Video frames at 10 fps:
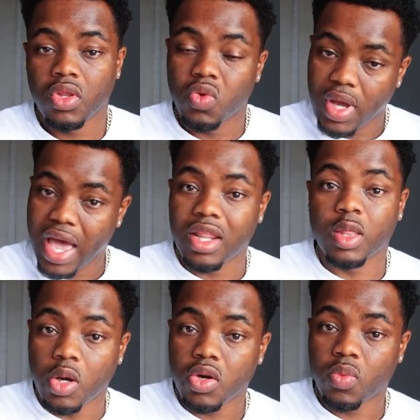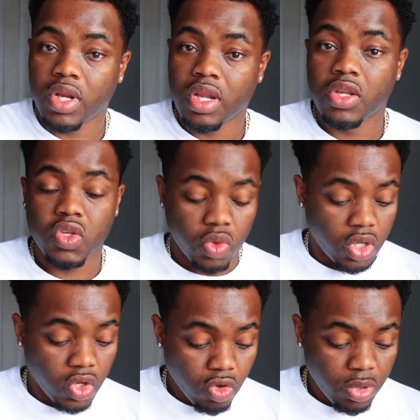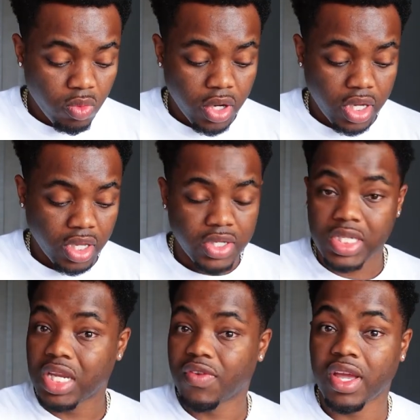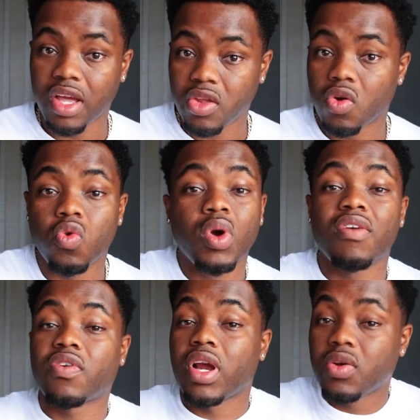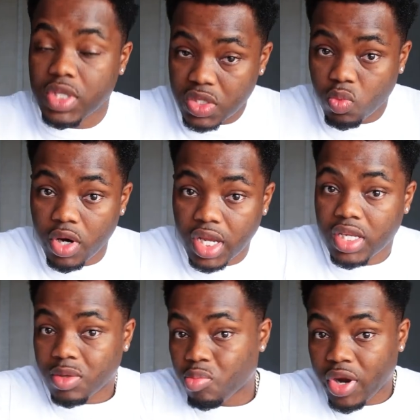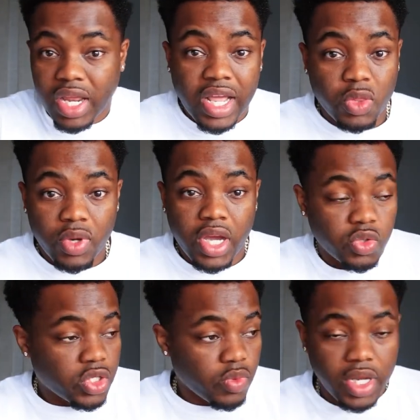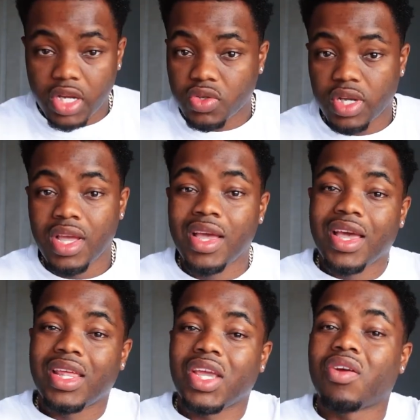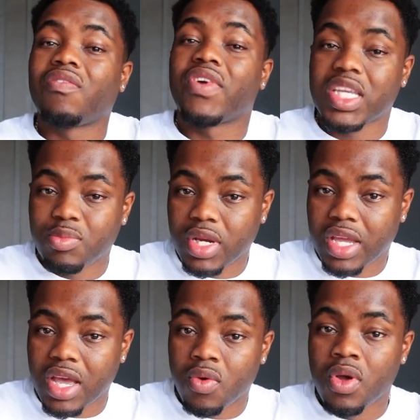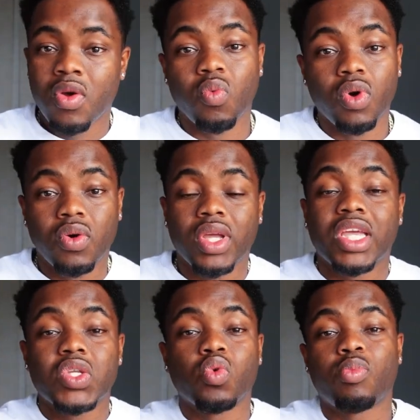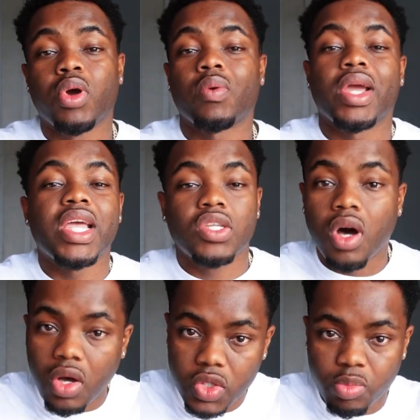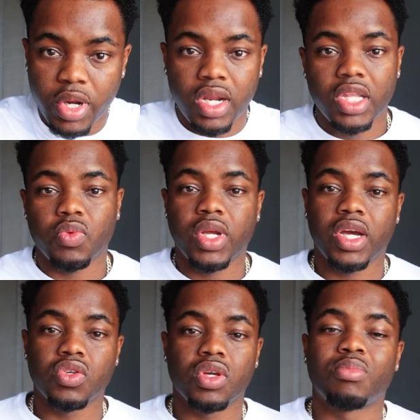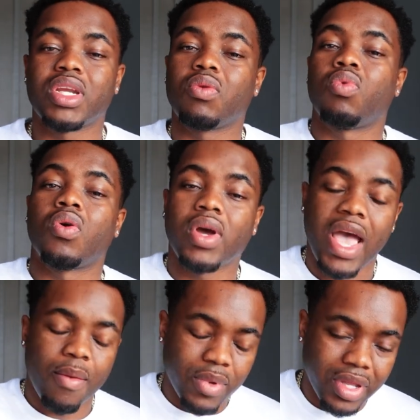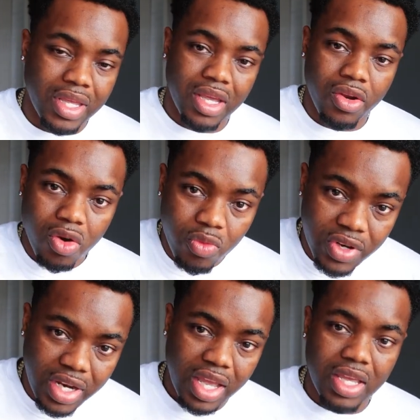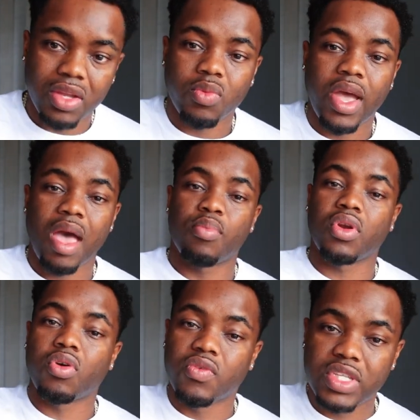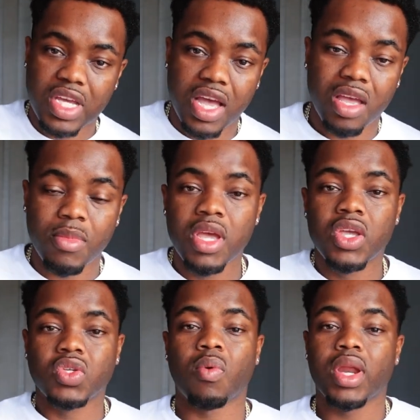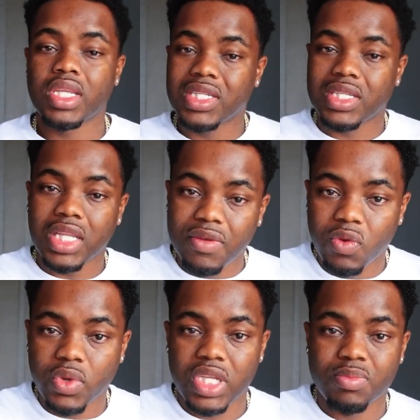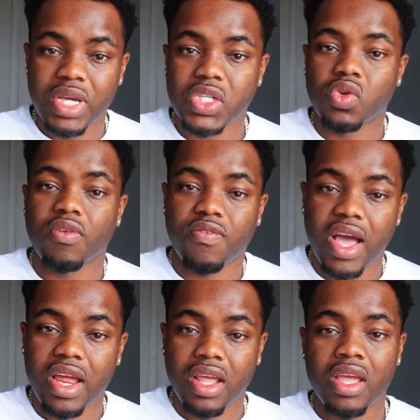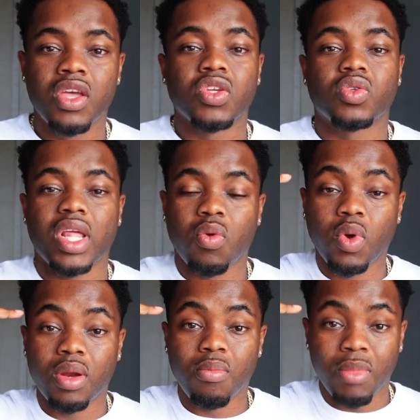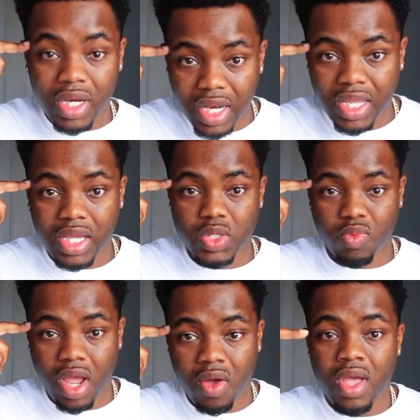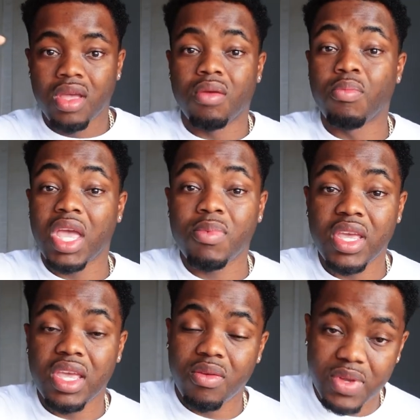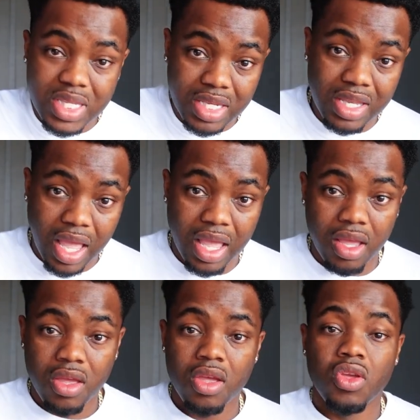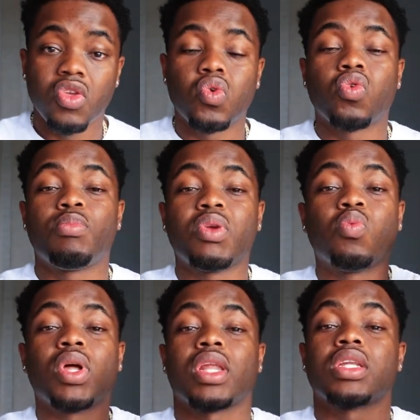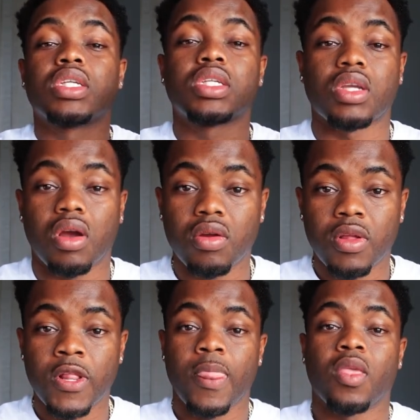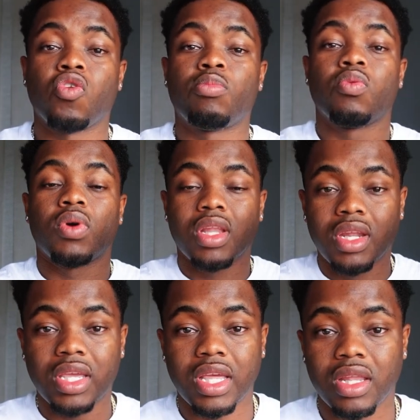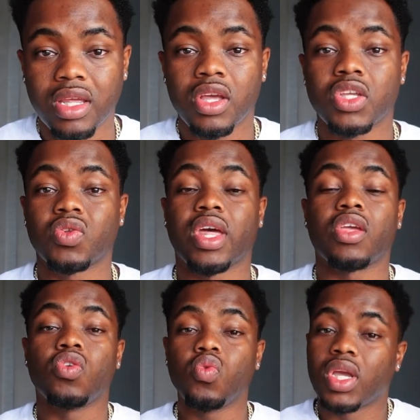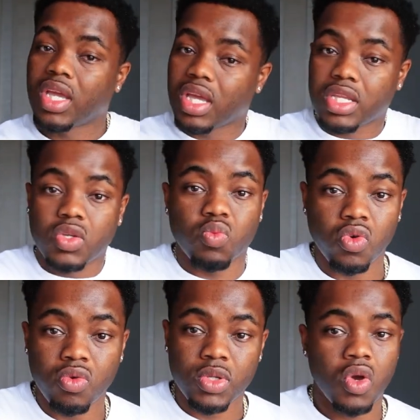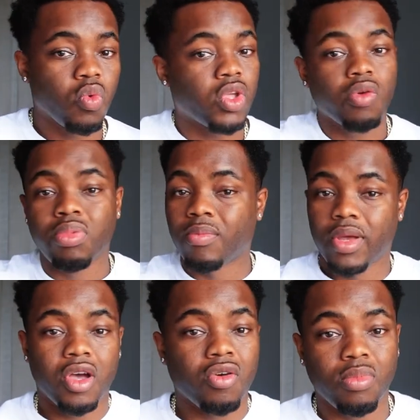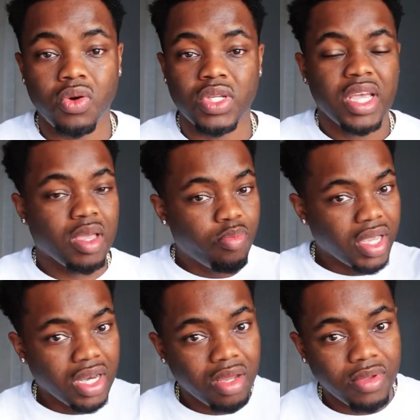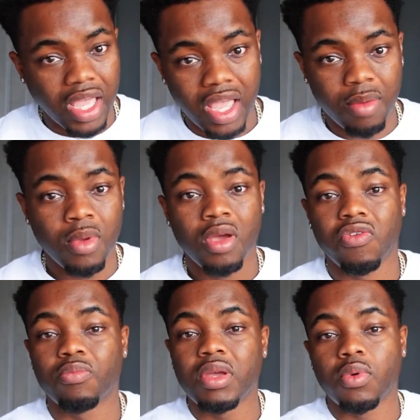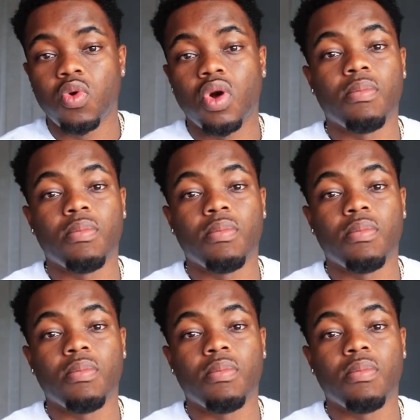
you add a third one in. So you'll be working, your significant other, or whoever else is working to bring in that 300, 300, and then your investment account will get to a point where it's also bringing in 300, but it won't happen again overnight. It'll happen over time. So I wanted to just leave you with this message on a Friday so that when Monday kicks around, and maybe even today, you will be willing to start and you'll be willing to kill it so that you can get into rooms where you're bumping elbows and picking up game from people who are